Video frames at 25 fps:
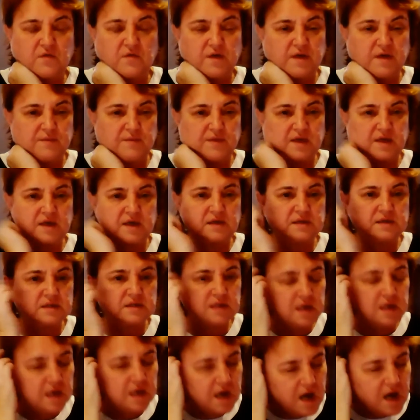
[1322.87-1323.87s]
way, because
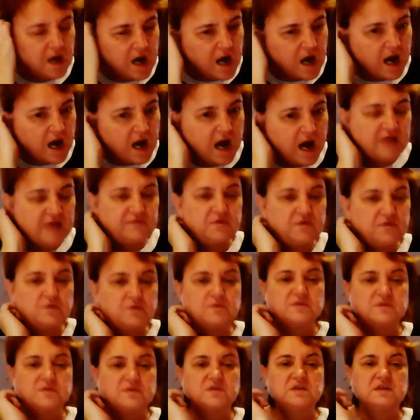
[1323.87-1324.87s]
I've
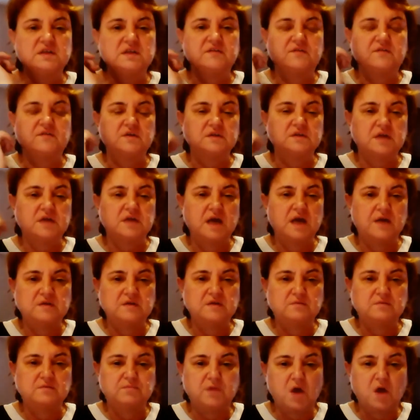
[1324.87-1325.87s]
noticed a difference. I was
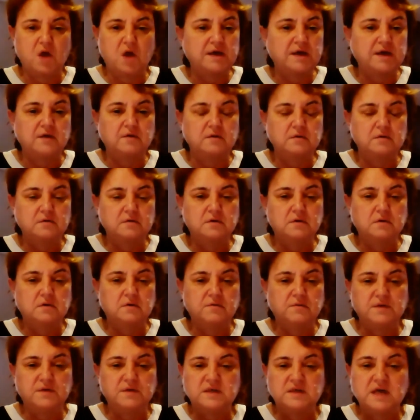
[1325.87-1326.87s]
blogging
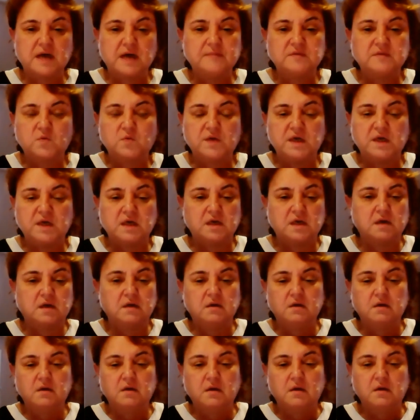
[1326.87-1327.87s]
3 times a week.
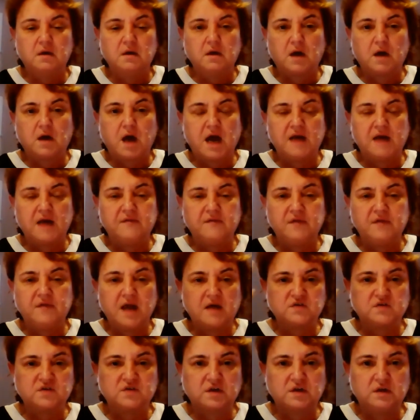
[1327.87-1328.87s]
I've now
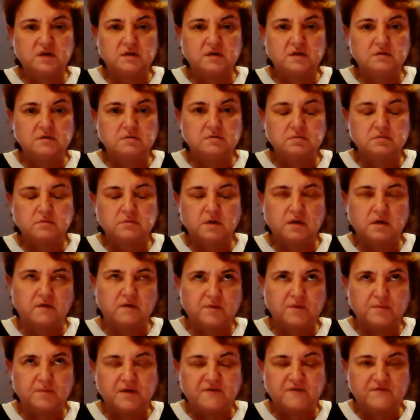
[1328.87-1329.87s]
started, well, I
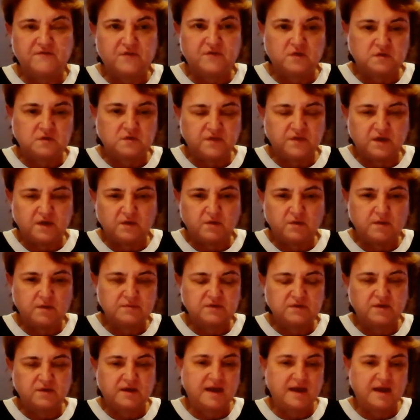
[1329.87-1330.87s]
put my first video up,
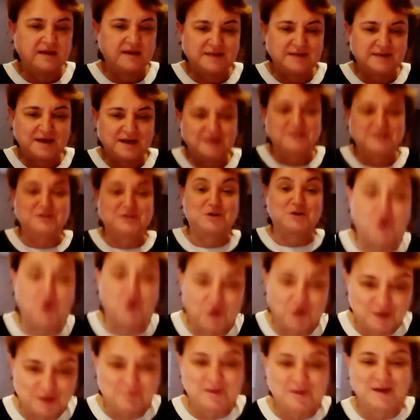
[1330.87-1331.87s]
so I can't say I
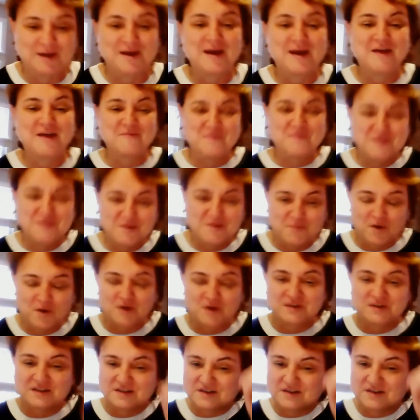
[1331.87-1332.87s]
started, but I am in the
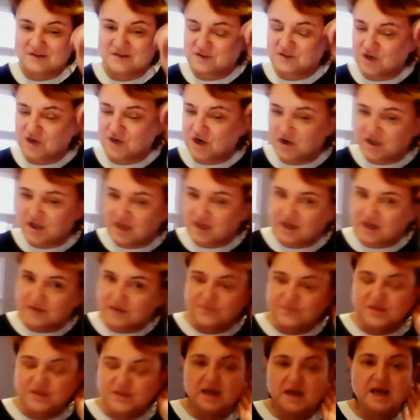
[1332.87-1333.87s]
process of starting.
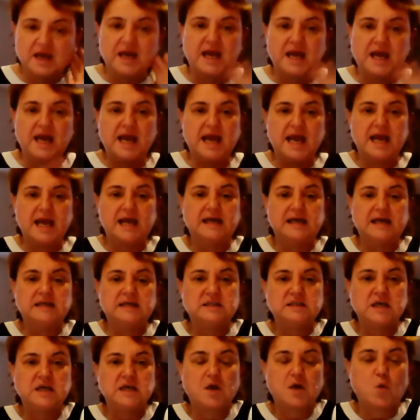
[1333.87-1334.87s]

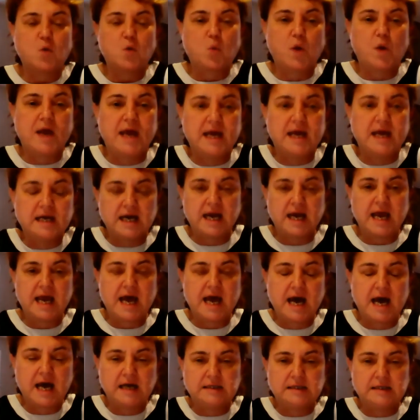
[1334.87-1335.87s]
And when I
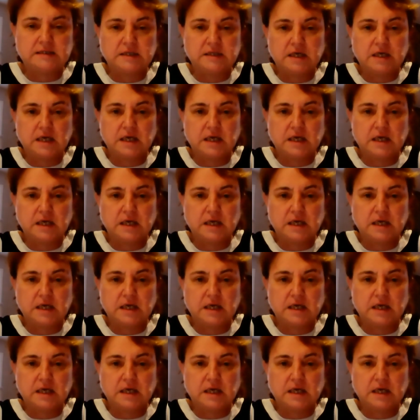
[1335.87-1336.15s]
had